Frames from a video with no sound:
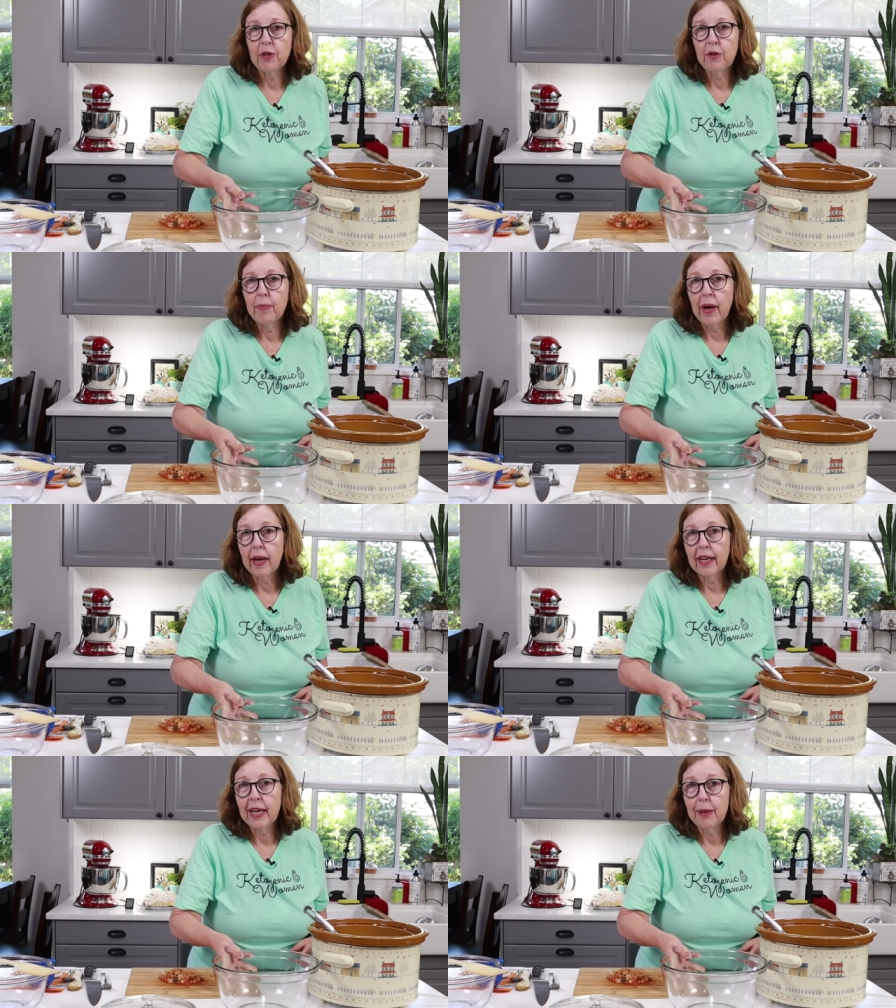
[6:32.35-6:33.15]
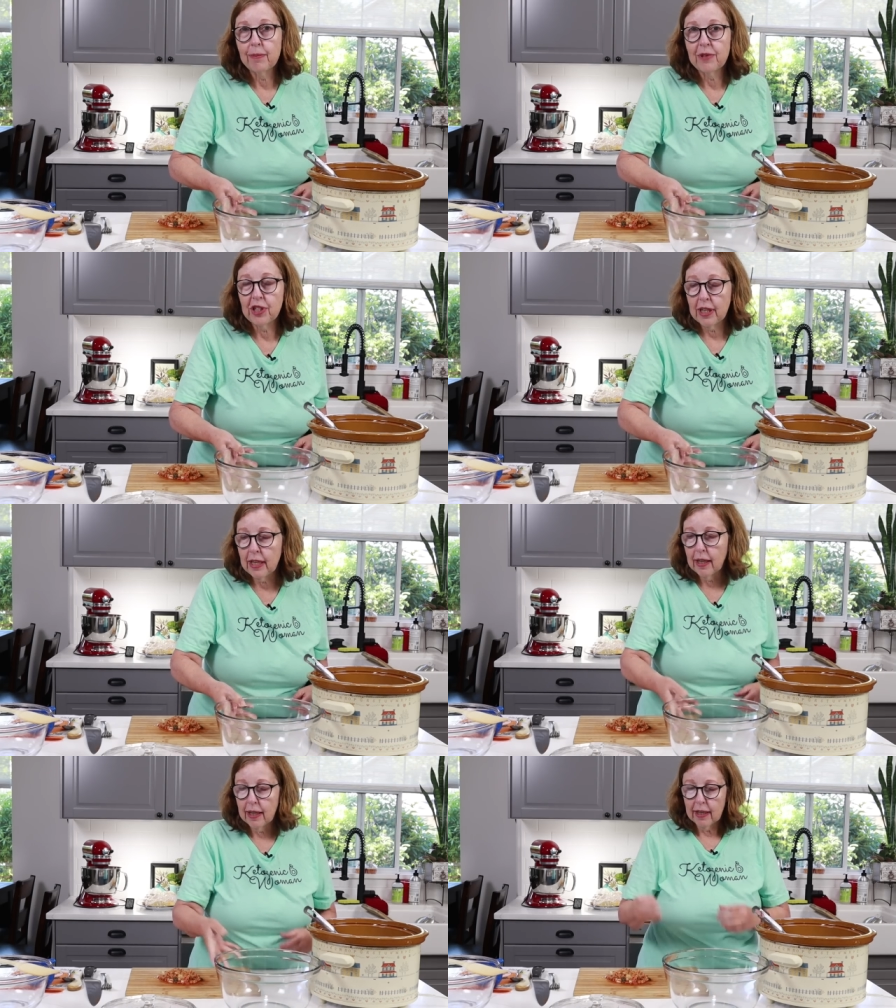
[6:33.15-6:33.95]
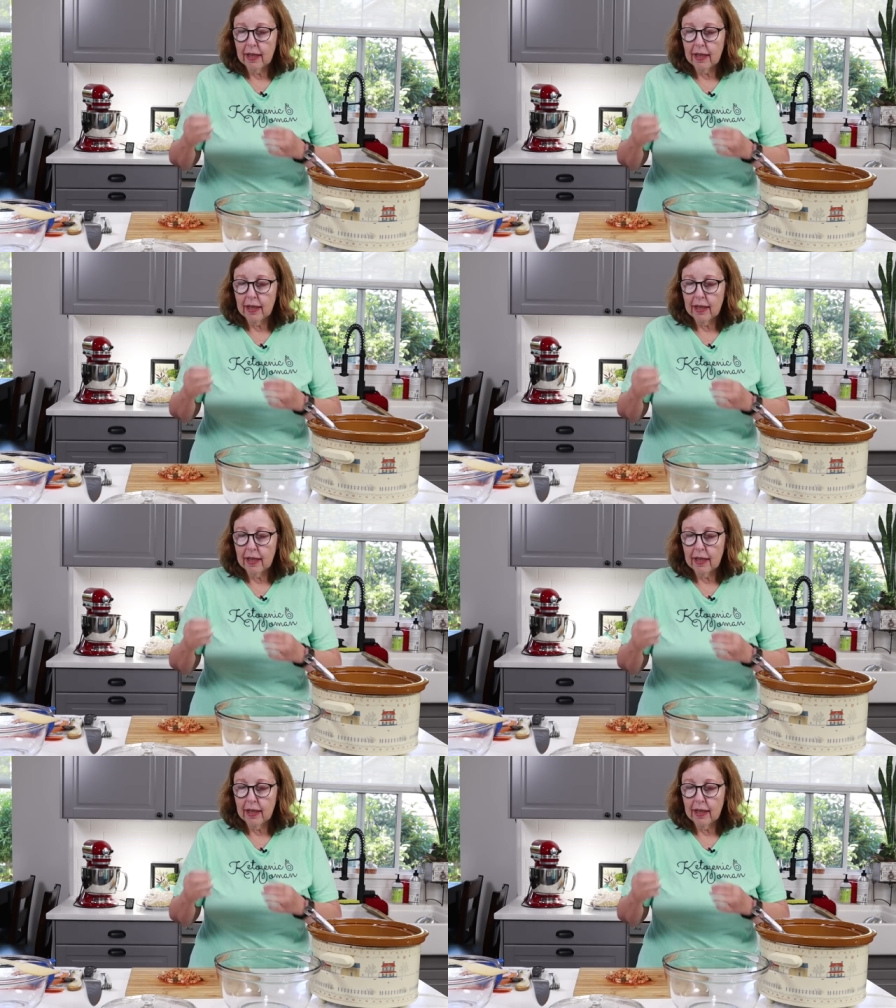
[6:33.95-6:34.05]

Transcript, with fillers: when you buy kimchi,